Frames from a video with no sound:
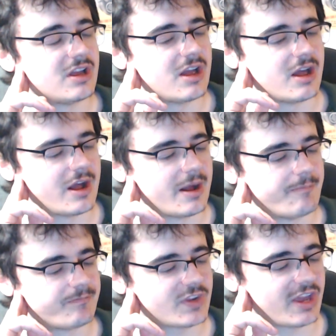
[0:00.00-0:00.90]

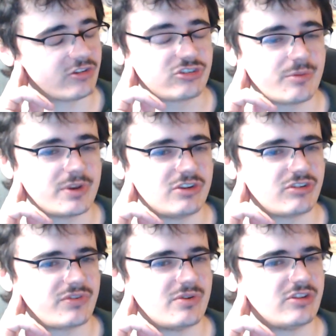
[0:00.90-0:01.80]
And some of these,
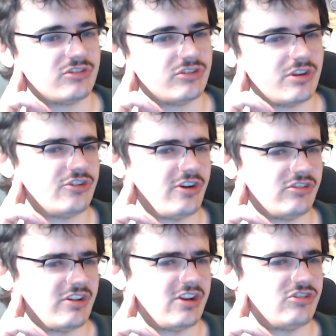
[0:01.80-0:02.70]
if you listen to the
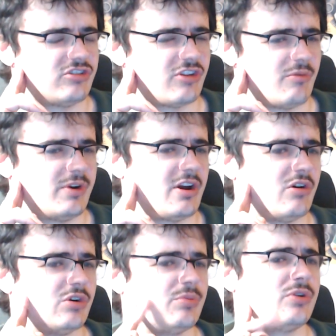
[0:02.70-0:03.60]
translations, are really horrible.